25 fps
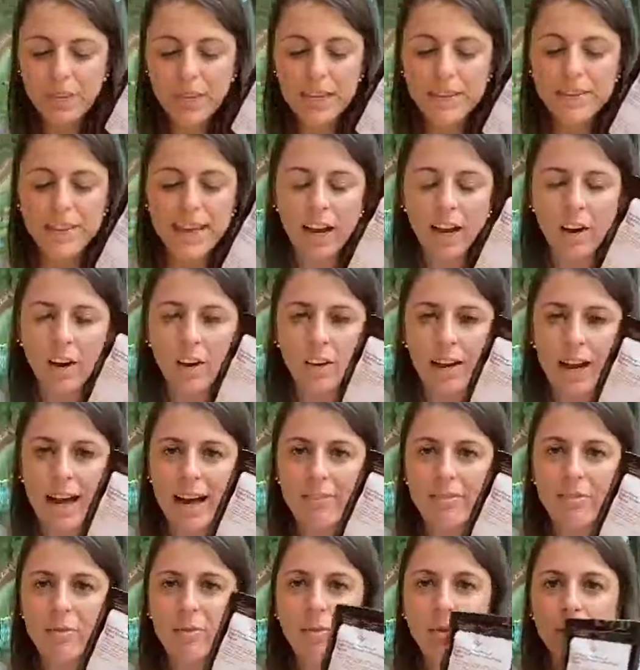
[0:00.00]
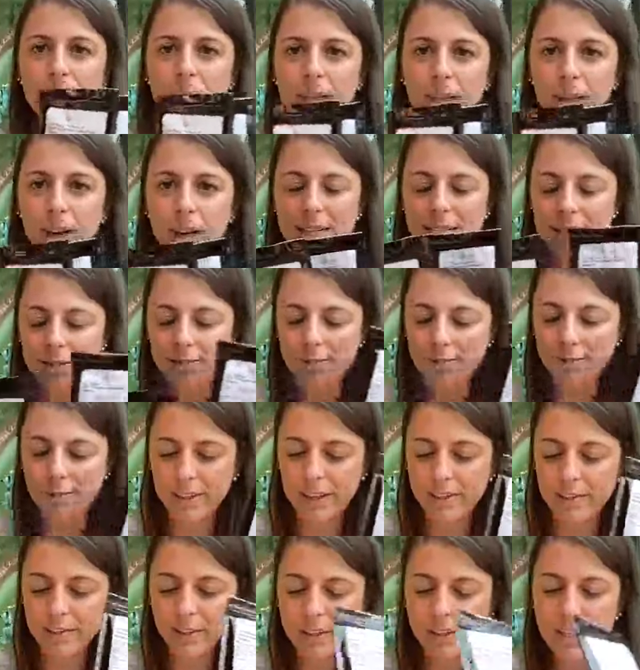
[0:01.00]
They all have really awesome
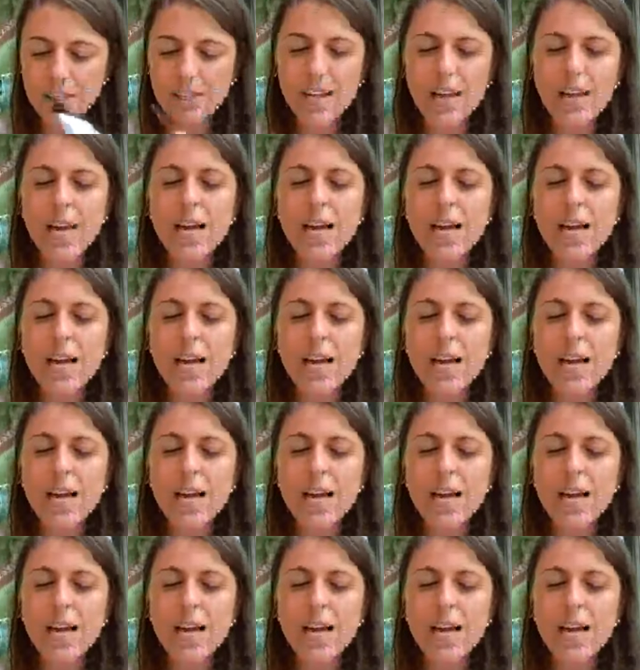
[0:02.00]
flavors.